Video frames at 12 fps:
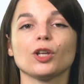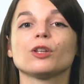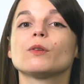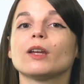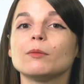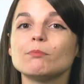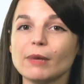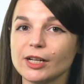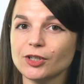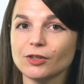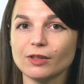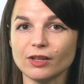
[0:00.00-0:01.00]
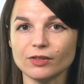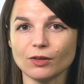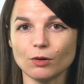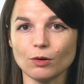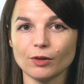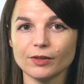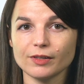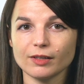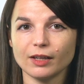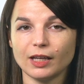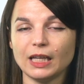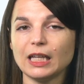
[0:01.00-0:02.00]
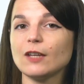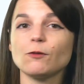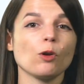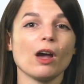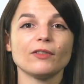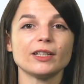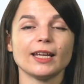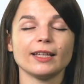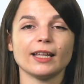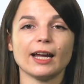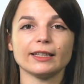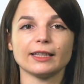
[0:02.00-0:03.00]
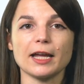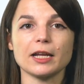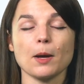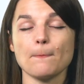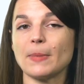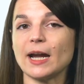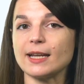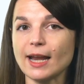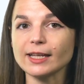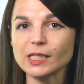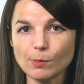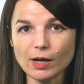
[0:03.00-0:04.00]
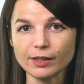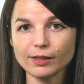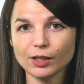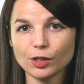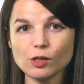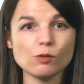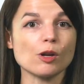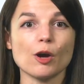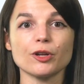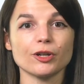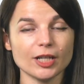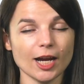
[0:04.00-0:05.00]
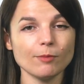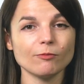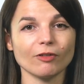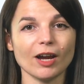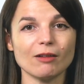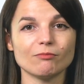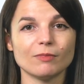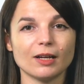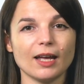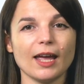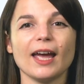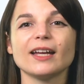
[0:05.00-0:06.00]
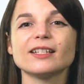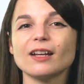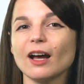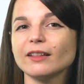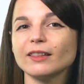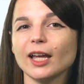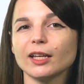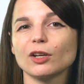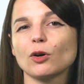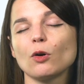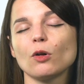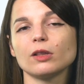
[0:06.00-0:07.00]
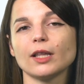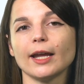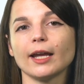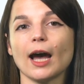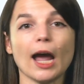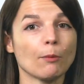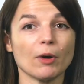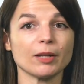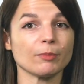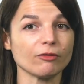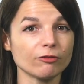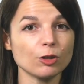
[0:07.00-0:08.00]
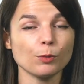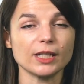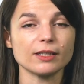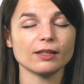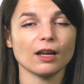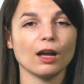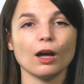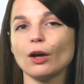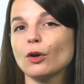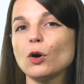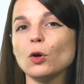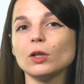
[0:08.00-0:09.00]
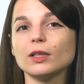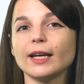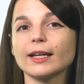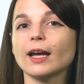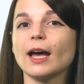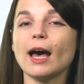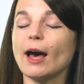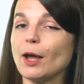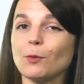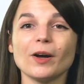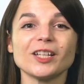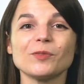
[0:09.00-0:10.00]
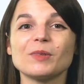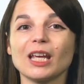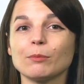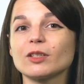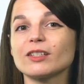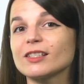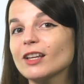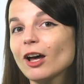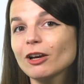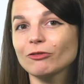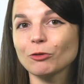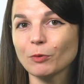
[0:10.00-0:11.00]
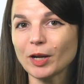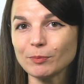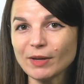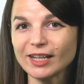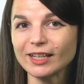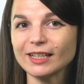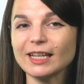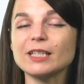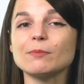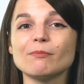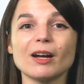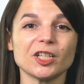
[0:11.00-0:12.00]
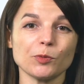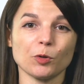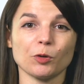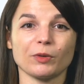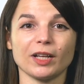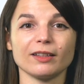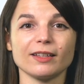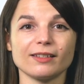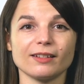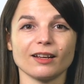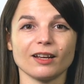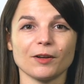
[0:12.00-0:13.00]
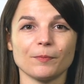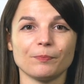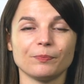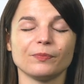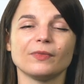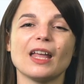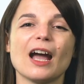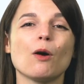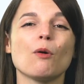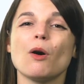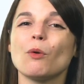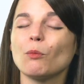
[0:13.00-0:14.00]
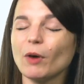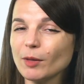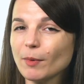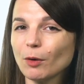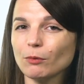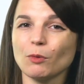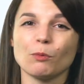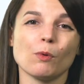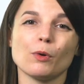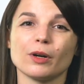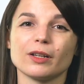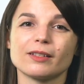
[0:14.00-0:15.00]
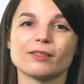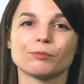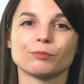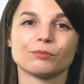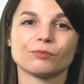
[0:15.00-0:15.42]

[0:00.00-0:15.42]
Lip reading: You can measure these goals. If you have a deadline, like by next month, you know your time frame. And unlike a goal like, I want to be fluent, a goal like, I want to be able to talk for 1 minute is much more realistic. Now, what about rewards?